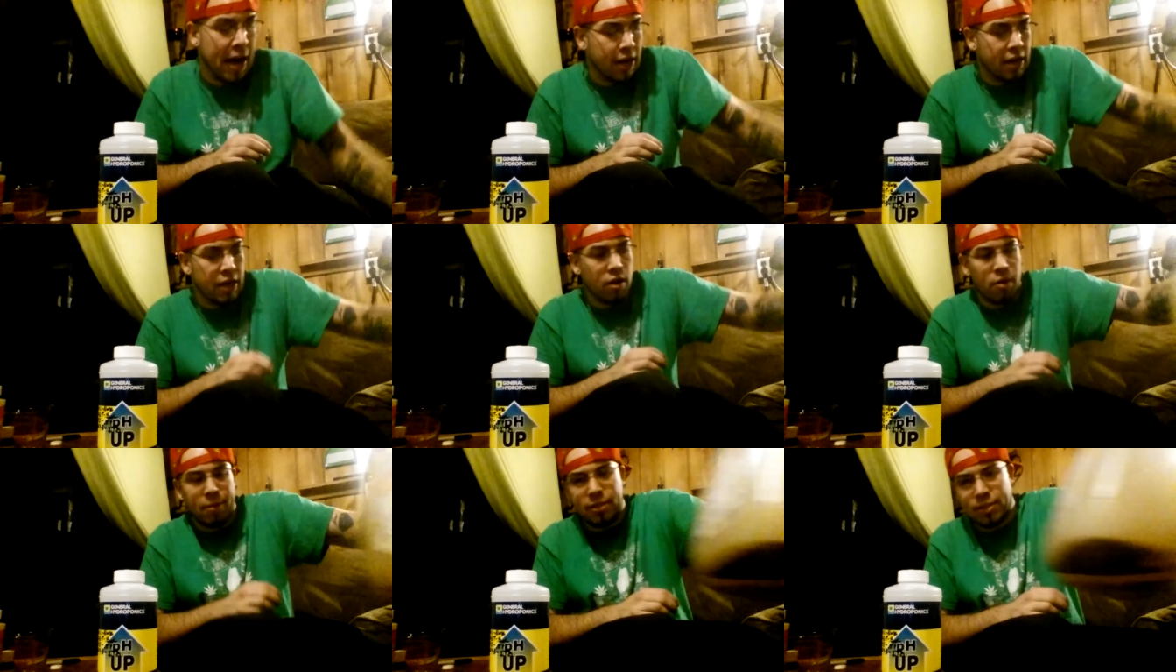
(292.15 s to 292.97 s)
added in
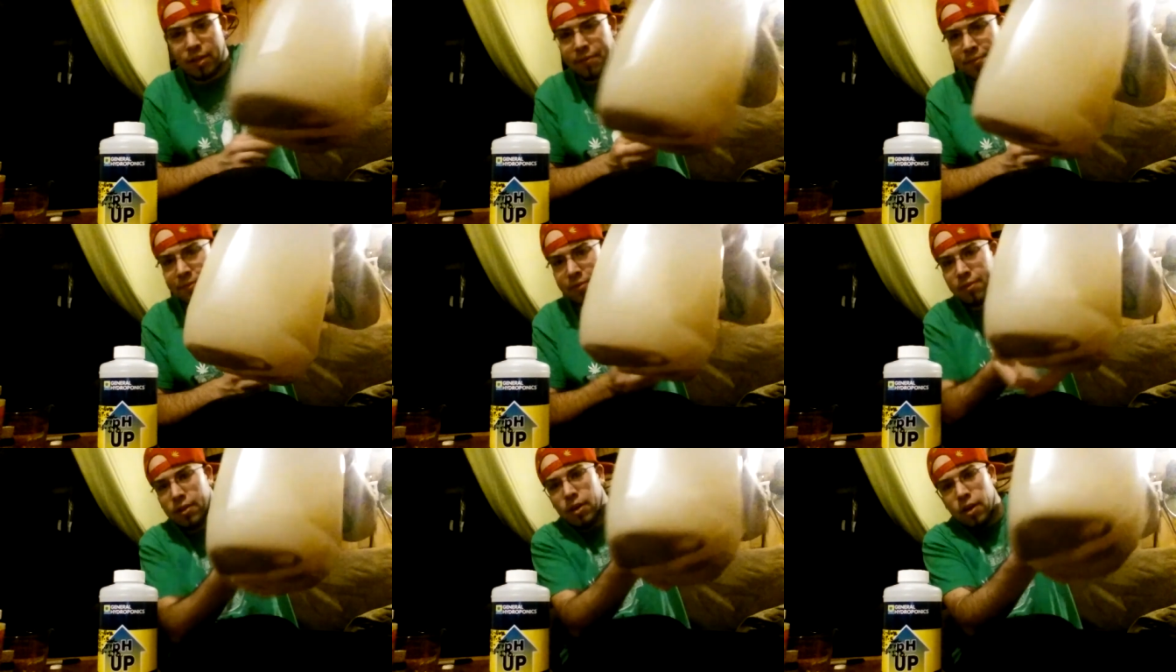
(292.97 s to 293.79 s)
all my stuff.
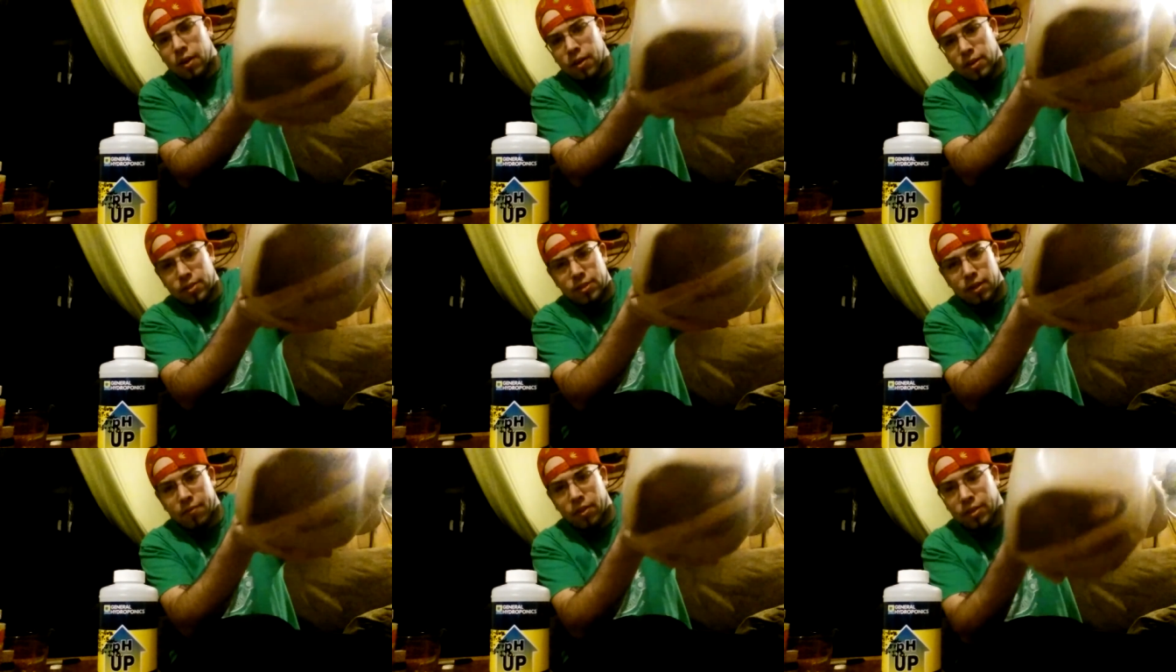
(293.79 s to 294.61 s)
You can
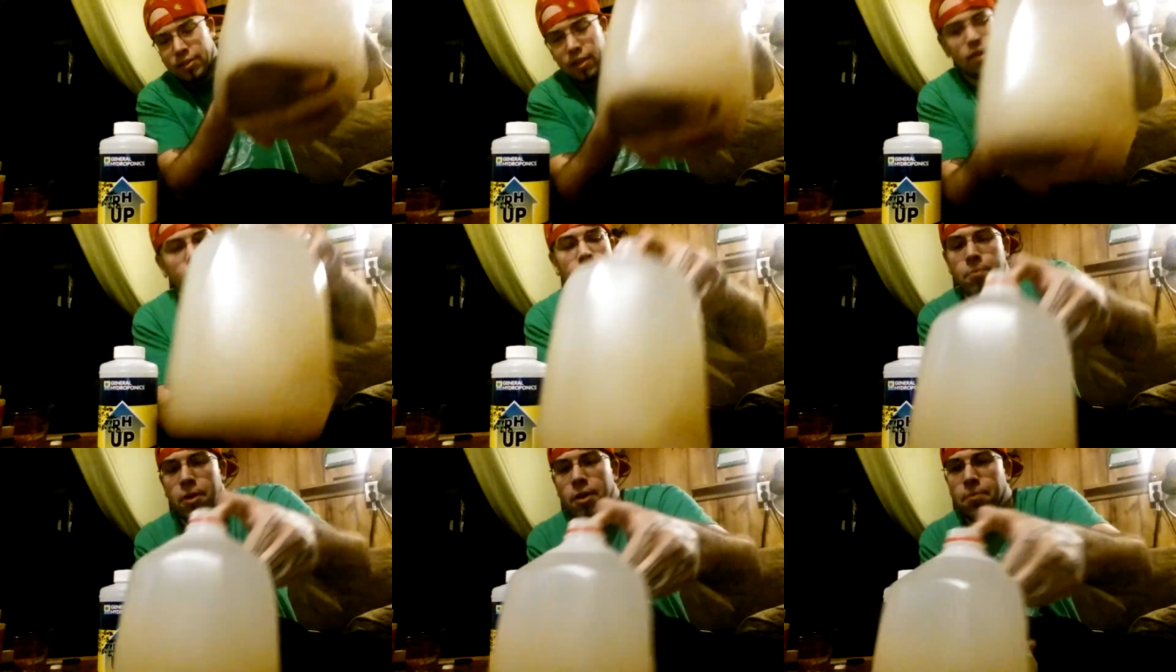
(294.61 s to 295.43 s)
see everything settling at
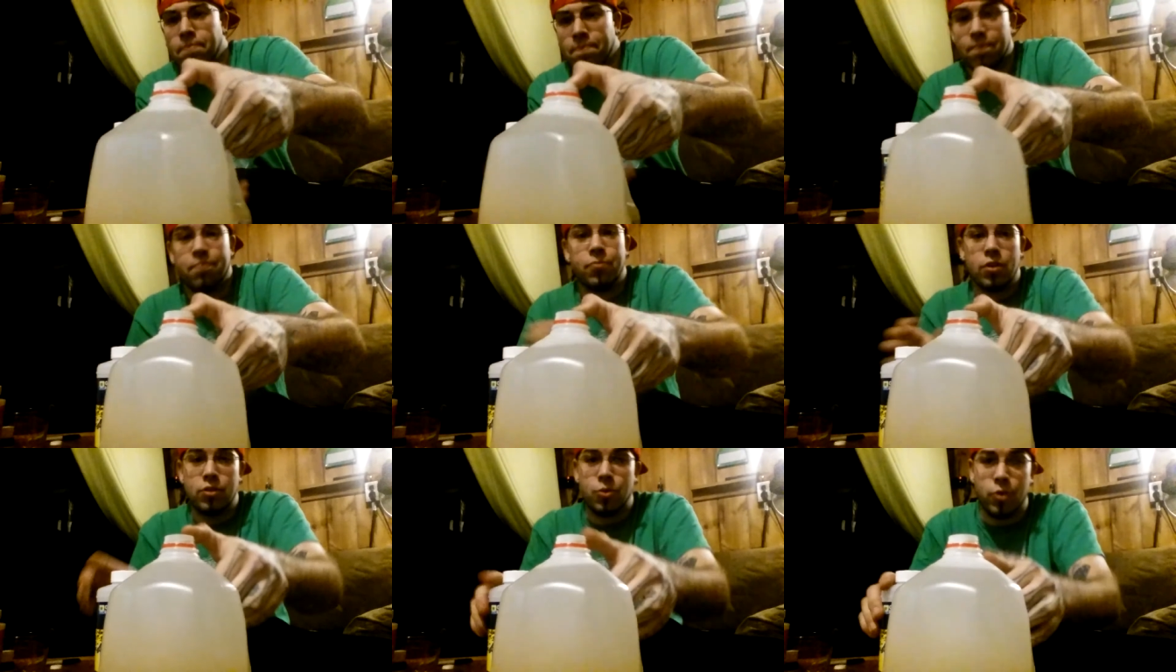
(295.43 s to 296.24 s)
the bottom.
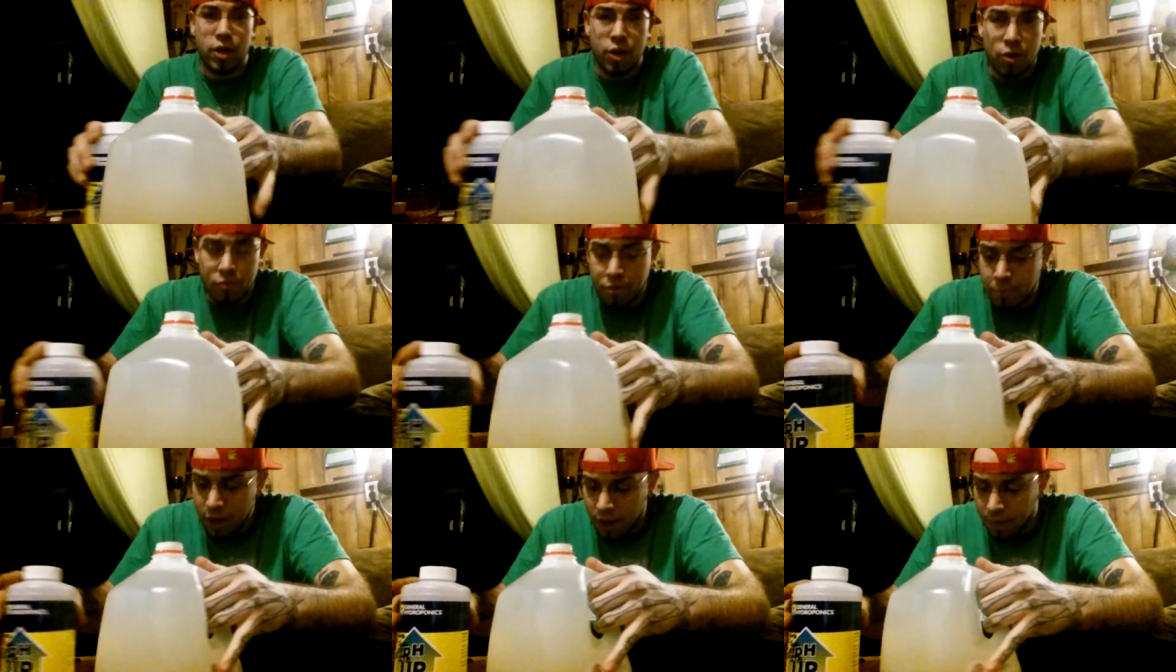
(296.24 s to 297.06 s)
So we're going to go
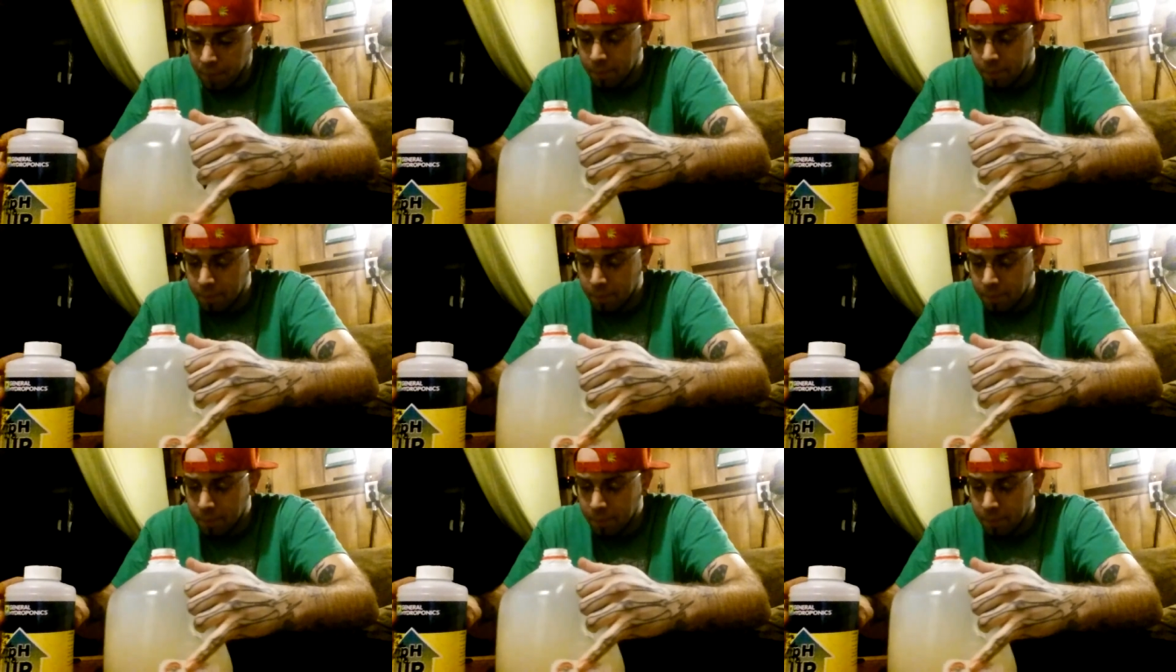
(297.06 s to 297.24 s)
from here.